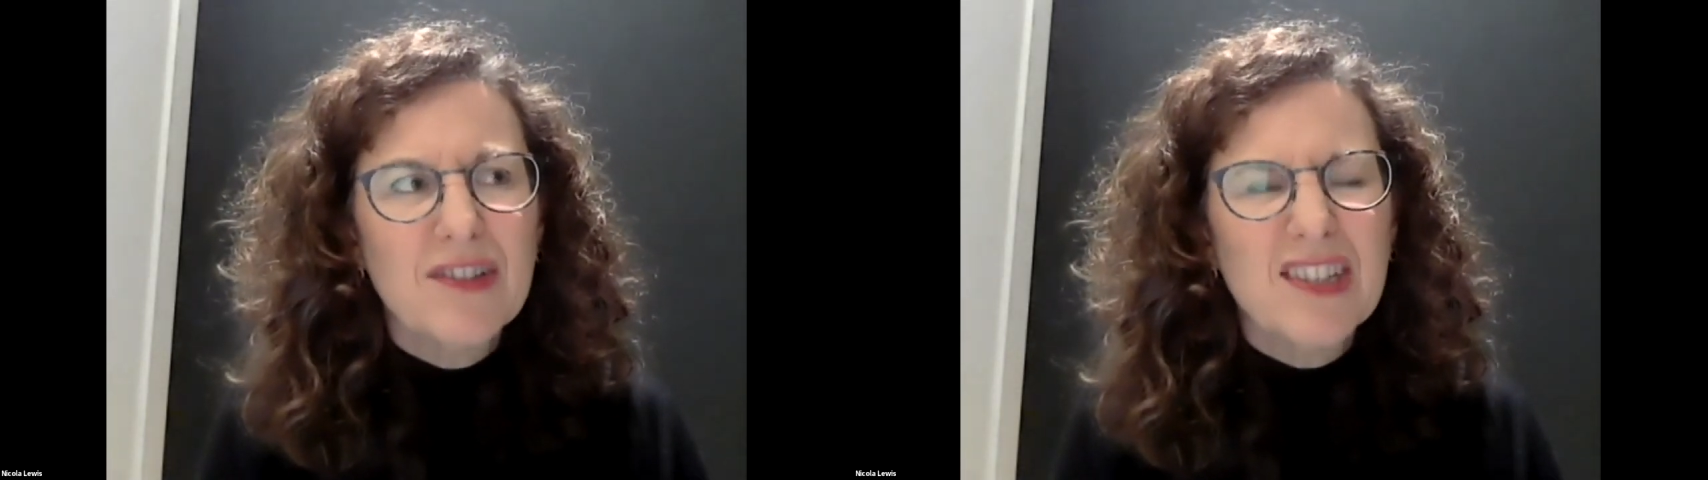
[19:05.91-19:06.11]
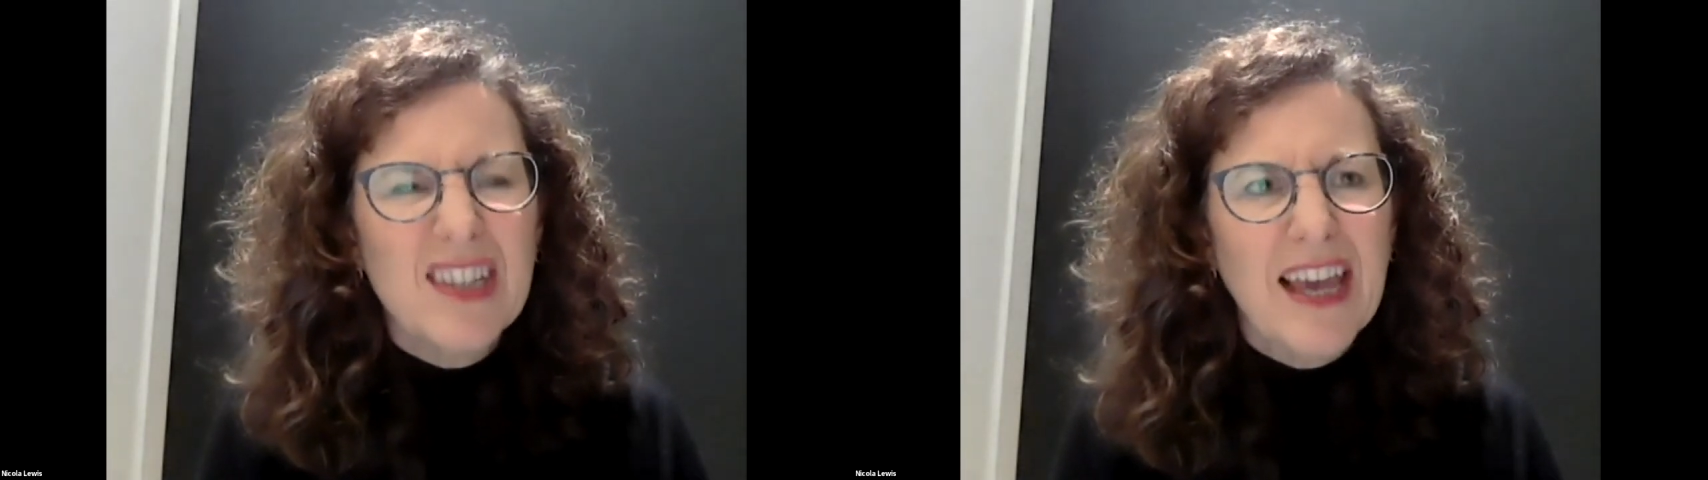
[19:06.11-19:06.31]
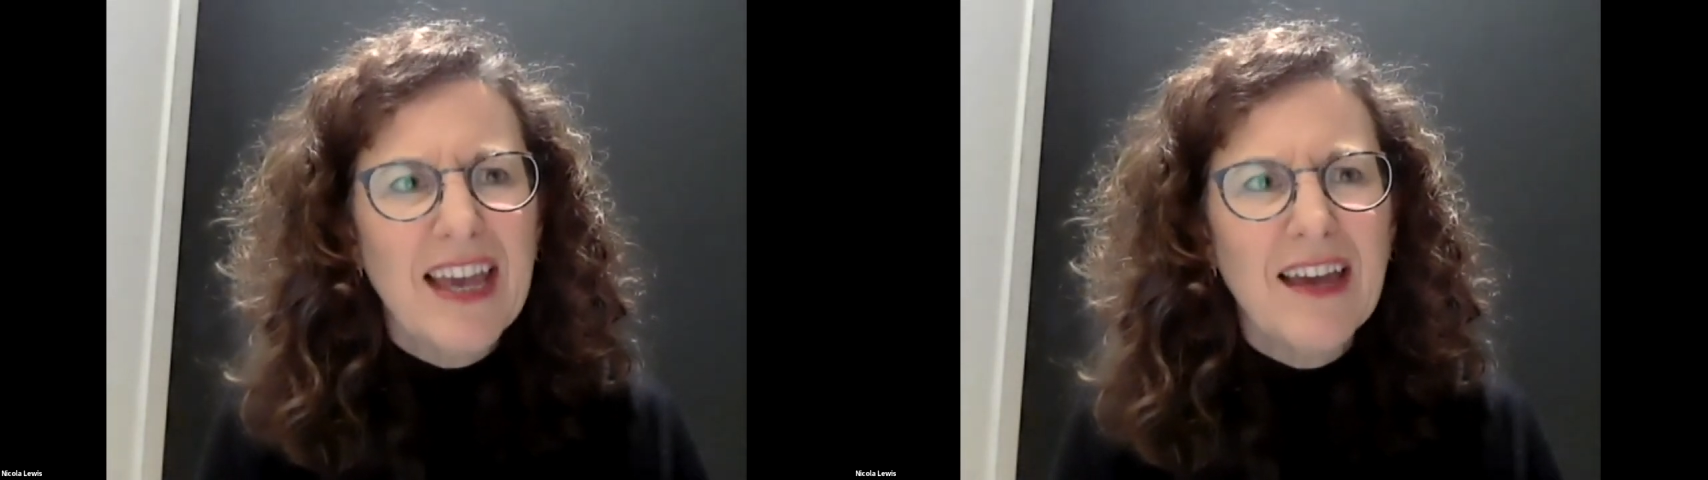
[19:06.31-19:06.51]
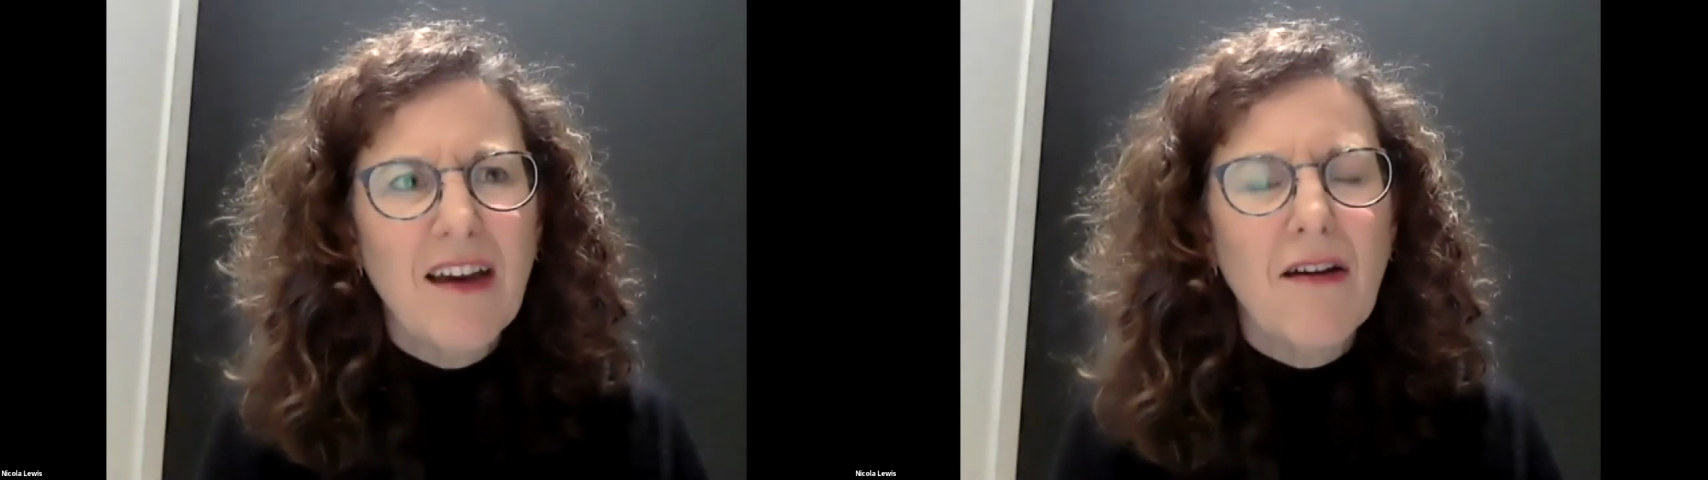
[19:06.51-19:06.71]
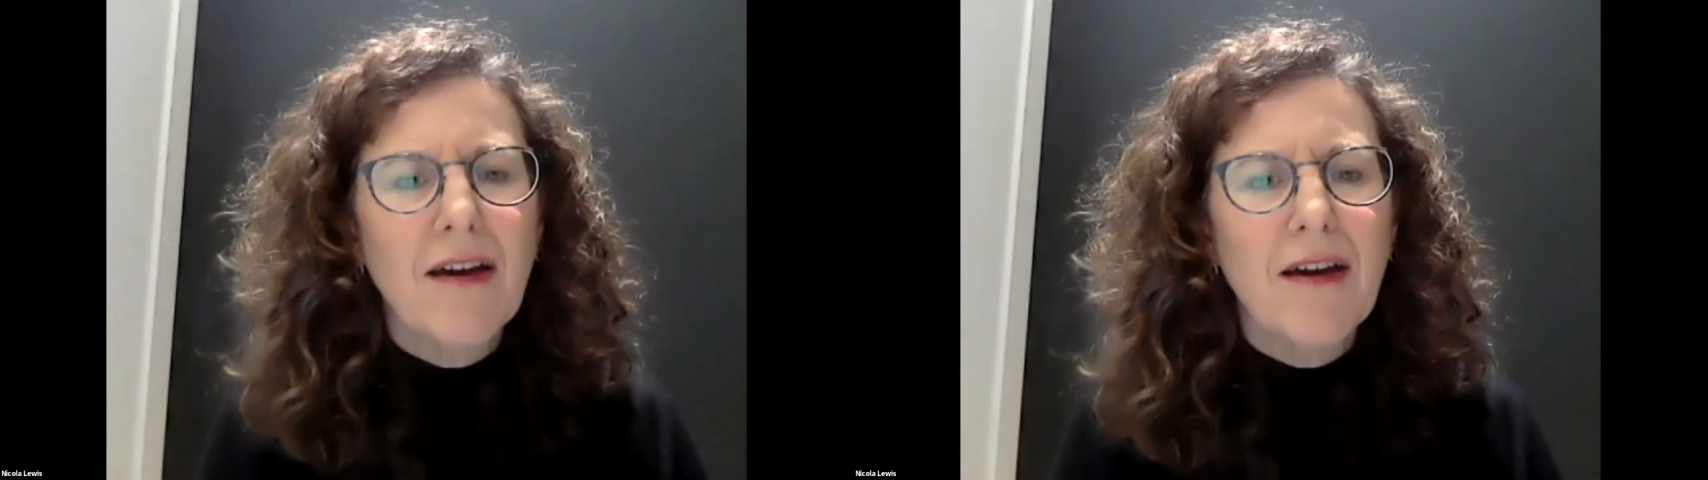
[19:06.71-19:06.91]
say
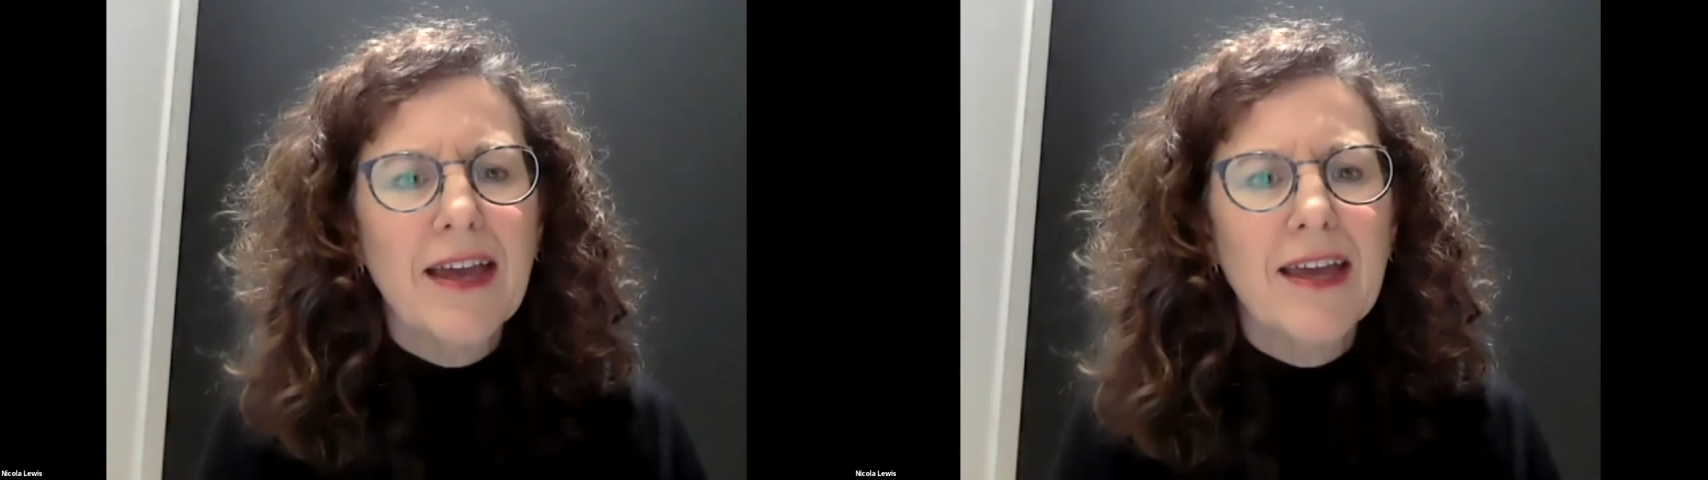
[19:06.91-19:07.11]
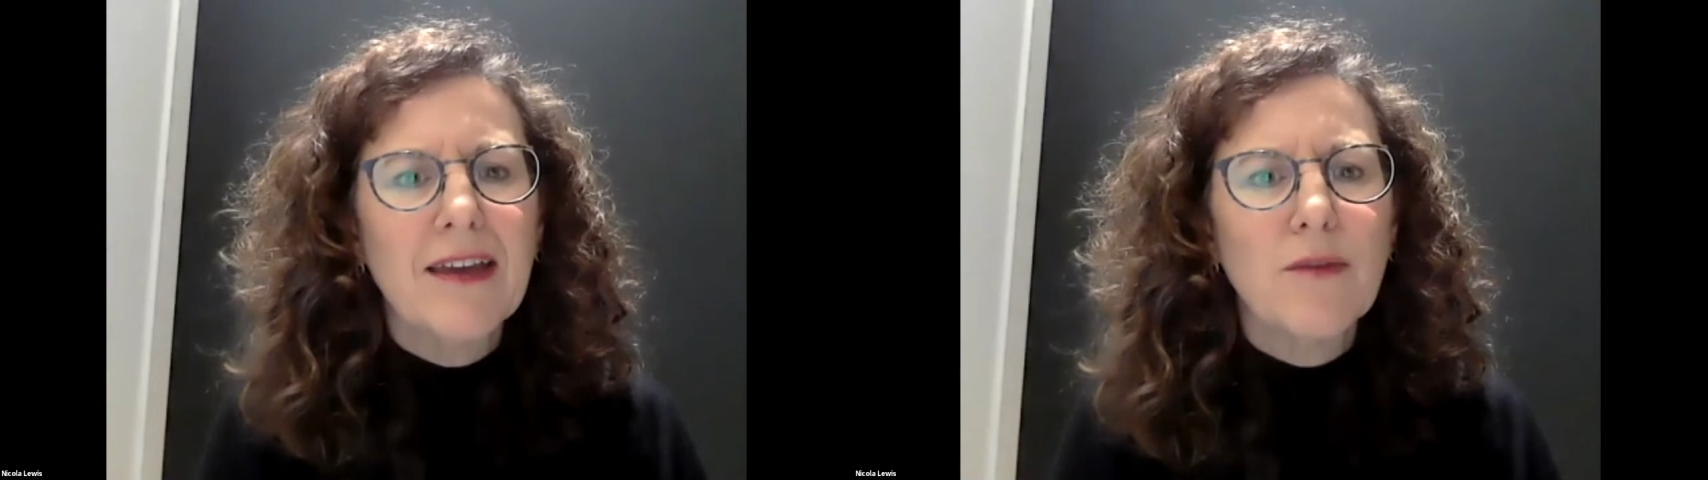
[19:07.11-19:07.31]
I